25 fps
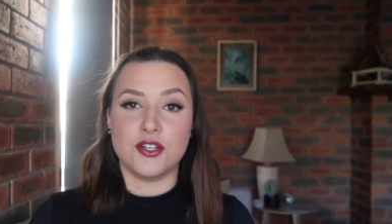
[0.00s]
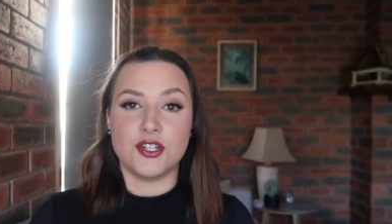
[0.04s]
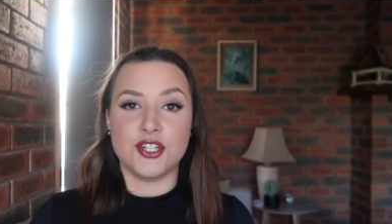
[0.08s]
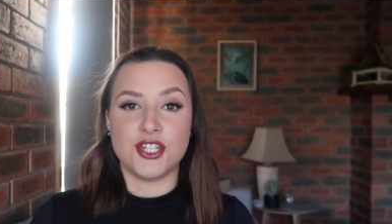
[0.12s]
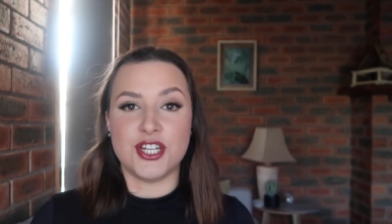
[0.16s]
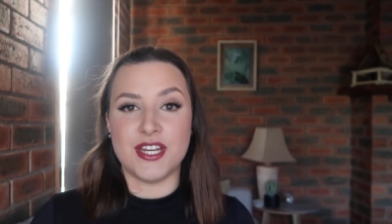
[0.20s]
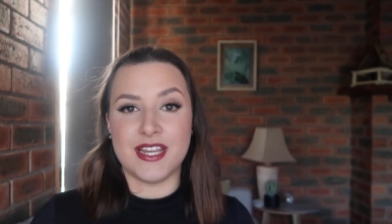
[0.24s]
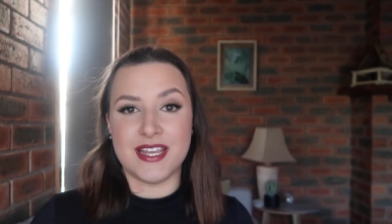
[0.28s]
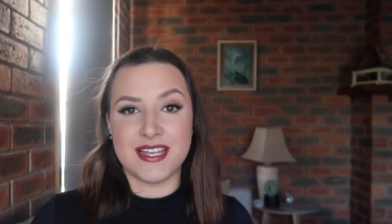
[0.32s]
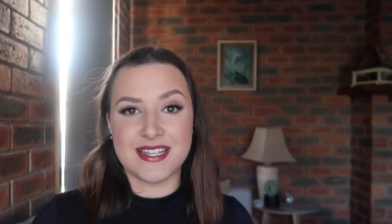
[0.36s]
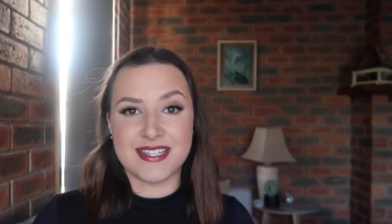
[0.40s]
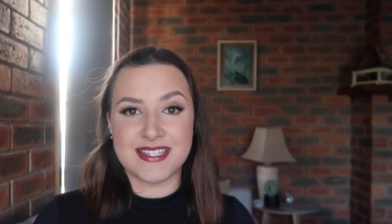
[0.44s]

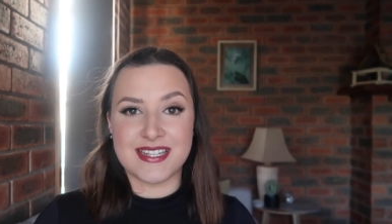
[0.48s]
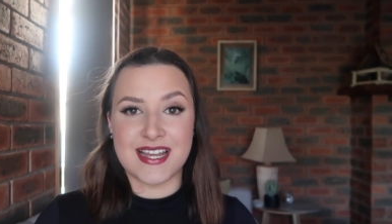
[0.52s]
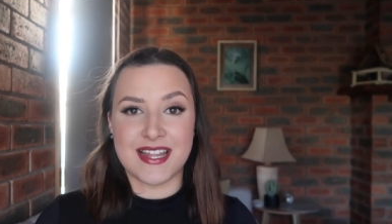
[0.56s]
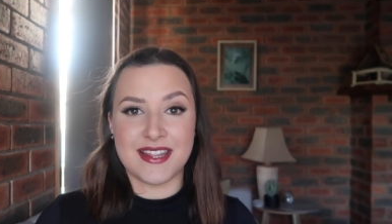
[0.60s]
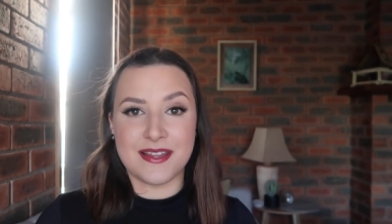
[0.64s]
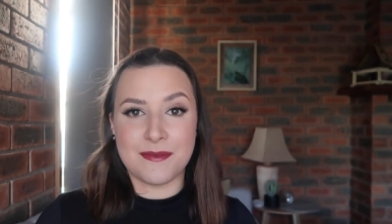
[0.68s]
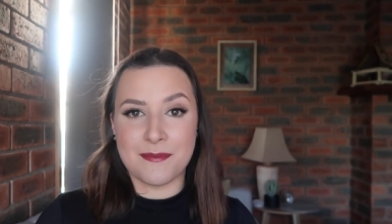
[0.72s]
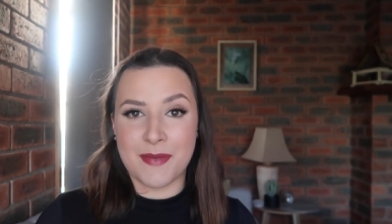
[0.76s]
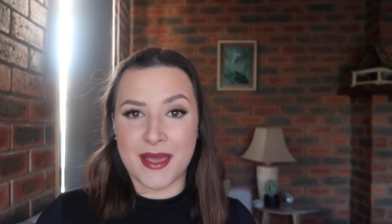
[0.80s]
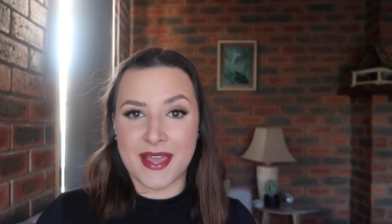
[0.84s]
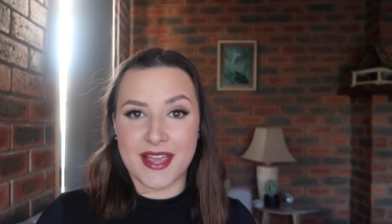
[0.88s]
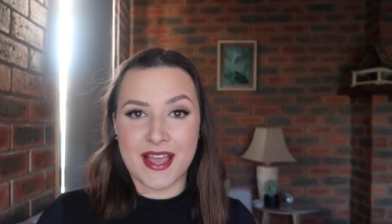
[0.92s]
She has
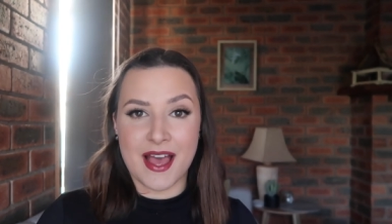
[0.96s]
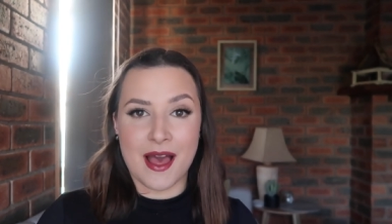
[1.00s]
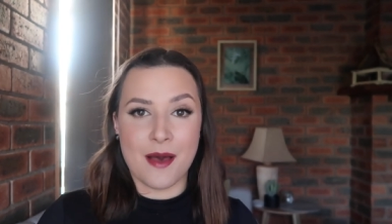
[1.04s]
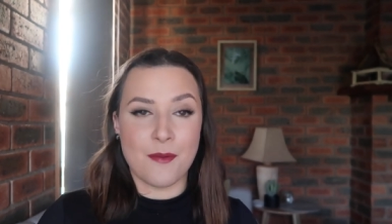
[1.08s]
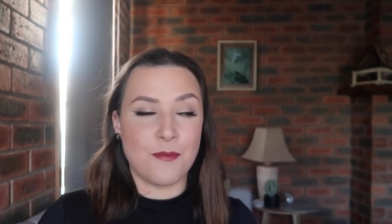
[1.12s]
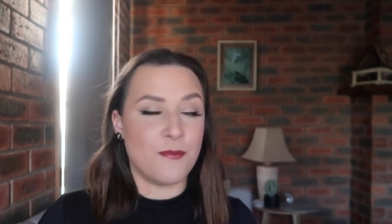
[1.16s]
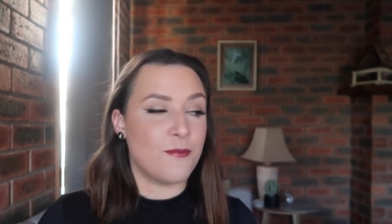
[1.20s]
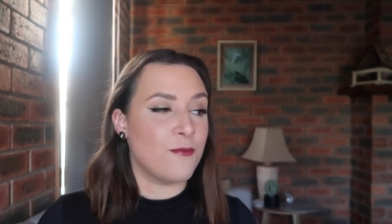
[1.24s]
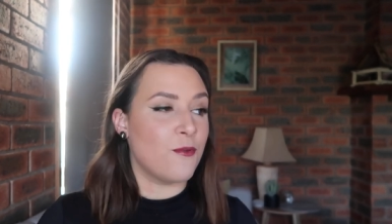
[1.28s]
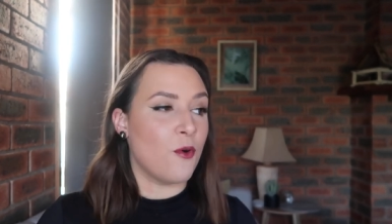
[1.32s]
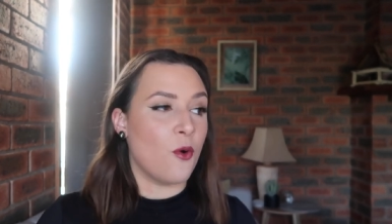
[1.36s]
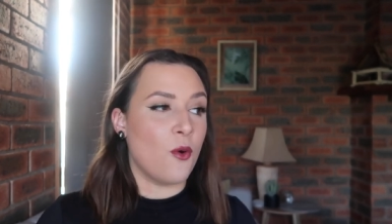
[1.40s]
done the
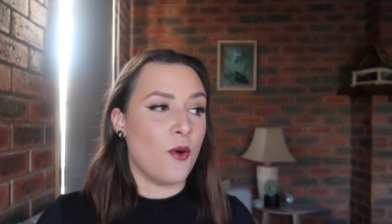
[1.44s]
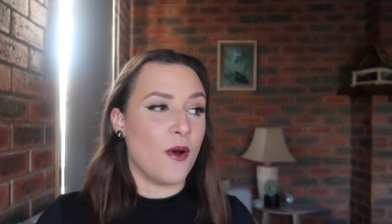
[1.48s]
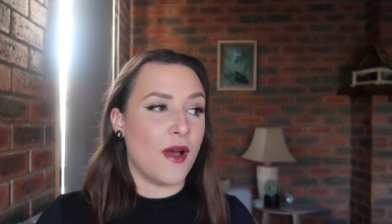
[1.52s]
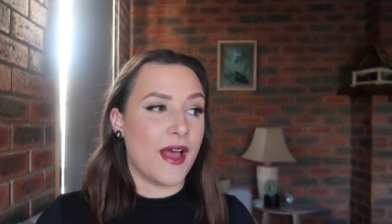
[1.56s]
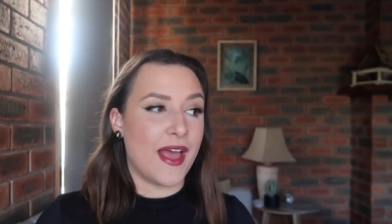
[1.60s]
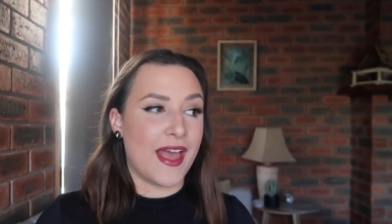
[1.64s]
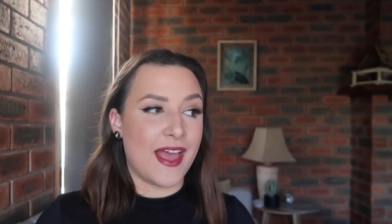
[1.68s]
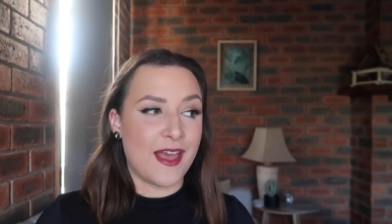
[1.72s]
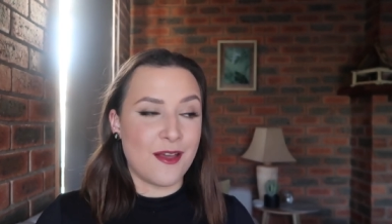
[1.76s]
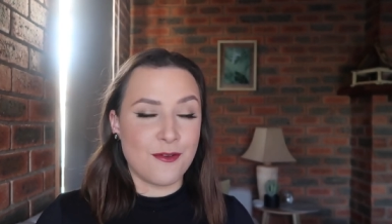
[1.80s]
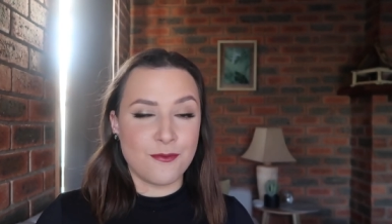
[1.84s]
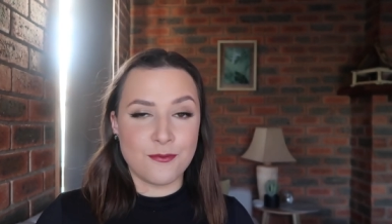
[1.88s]
makeup
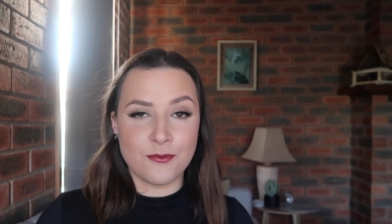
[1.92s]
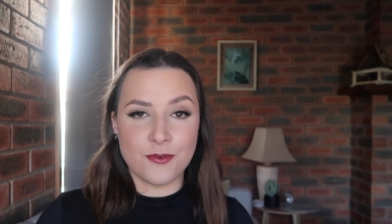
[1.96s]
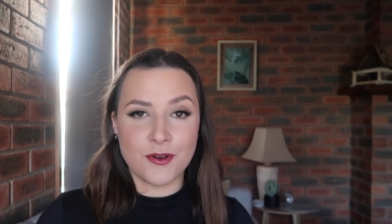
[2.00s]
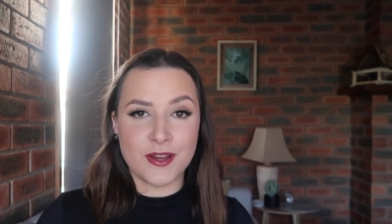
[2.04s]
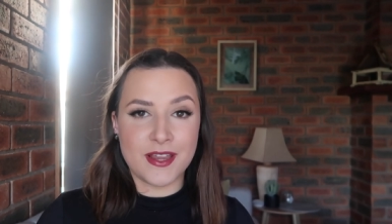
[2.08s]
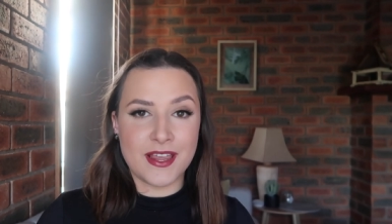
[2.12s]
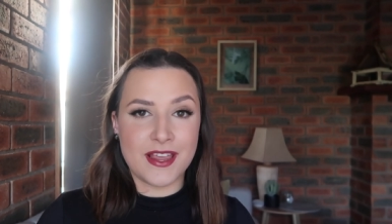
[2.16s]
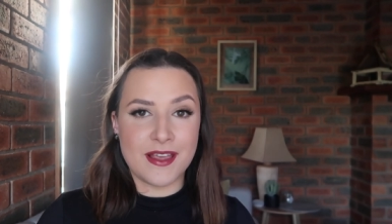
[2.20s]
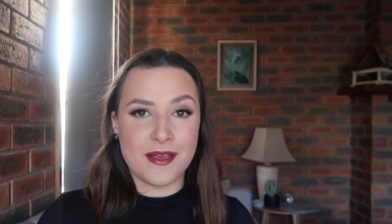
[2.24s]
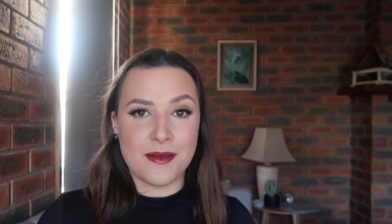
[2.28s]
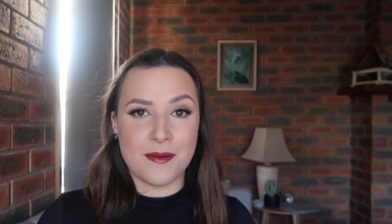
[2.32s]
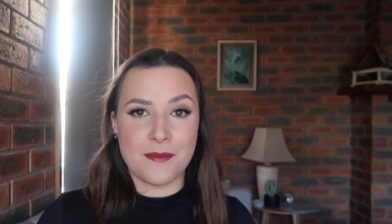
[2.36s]
for
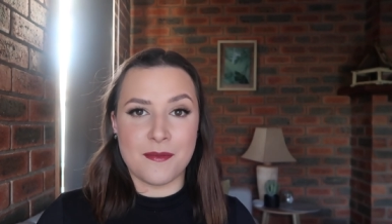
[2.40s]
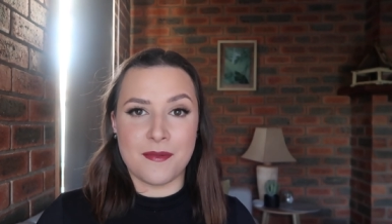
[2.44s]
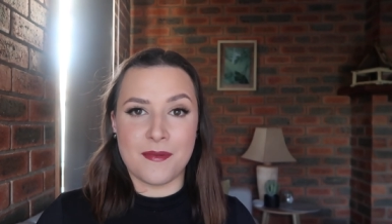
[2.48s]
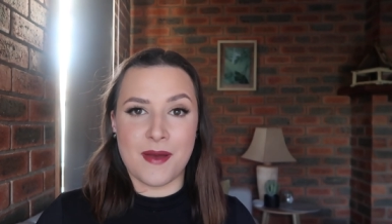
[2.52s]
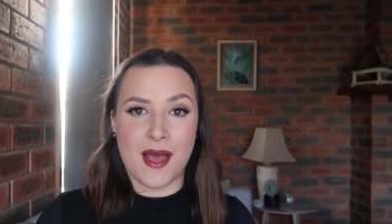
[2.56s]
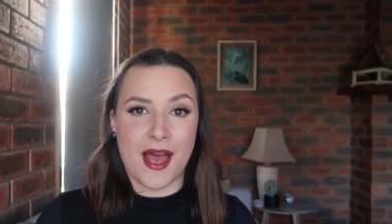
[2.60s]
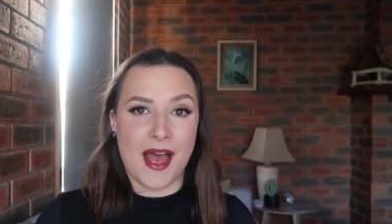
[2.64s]
every